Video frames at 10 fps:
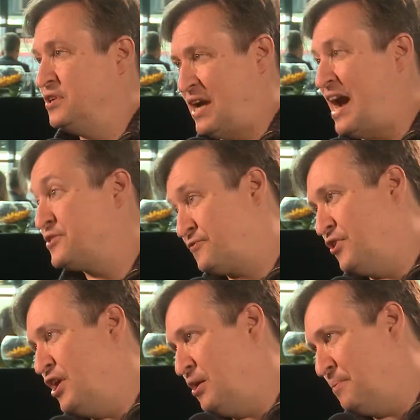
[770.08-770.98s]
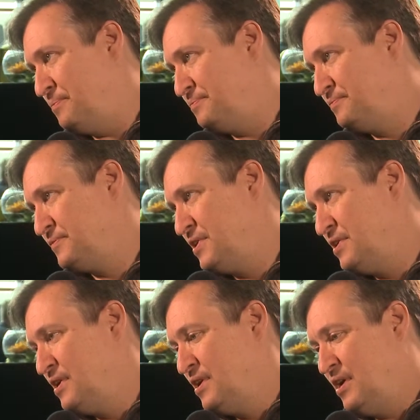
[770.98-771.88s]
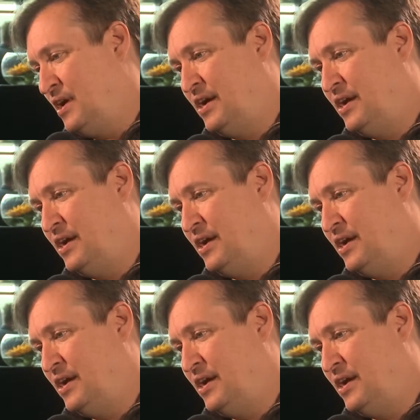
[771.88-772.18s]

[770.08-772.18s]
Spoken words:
ask for help. So